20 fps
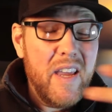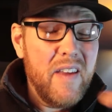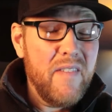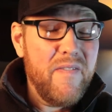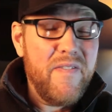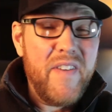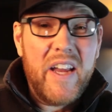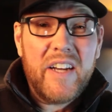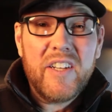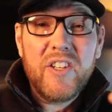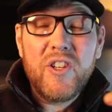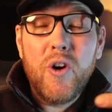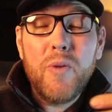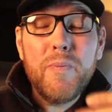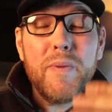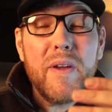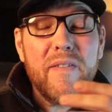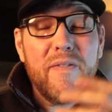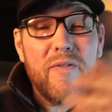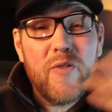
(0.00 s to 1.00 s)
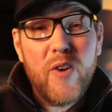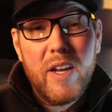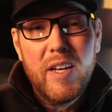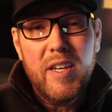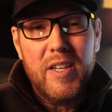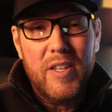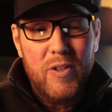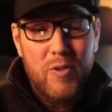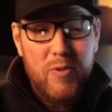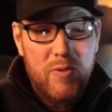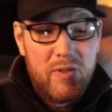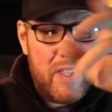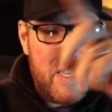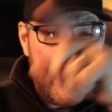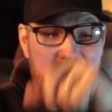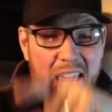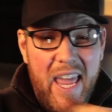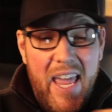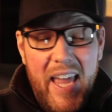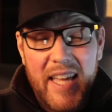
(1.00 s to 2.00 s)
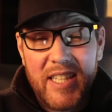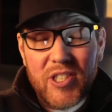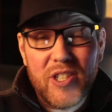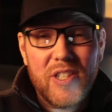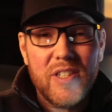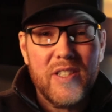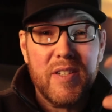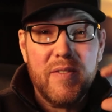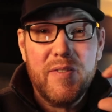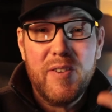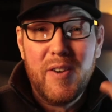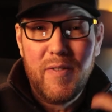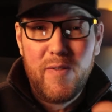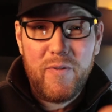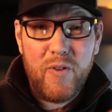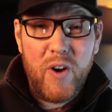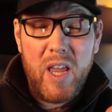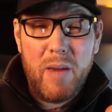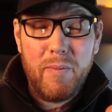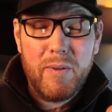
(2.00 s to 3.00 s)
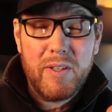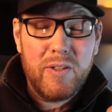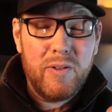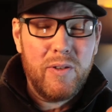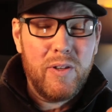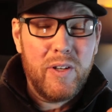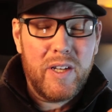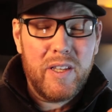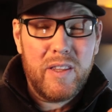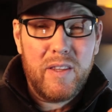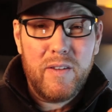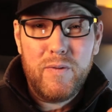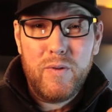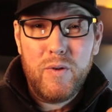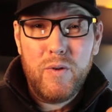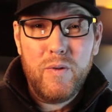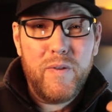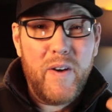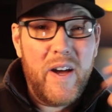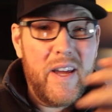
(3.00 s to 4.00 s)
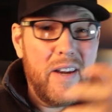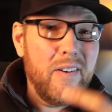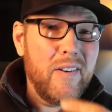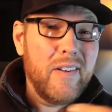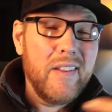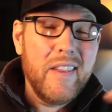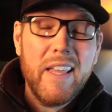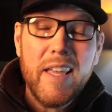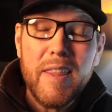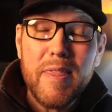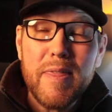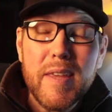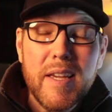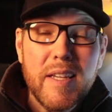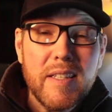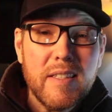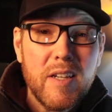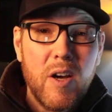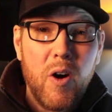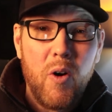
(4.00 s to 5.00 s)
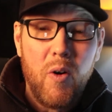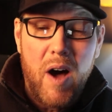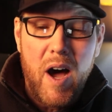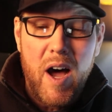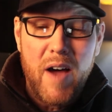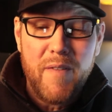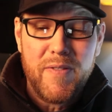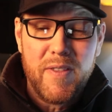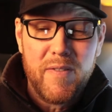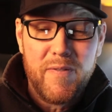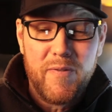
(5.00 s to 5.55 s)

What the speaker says: In fact, don't be afraid to use the edges of your frame as you look at the viewfinder and let things go off the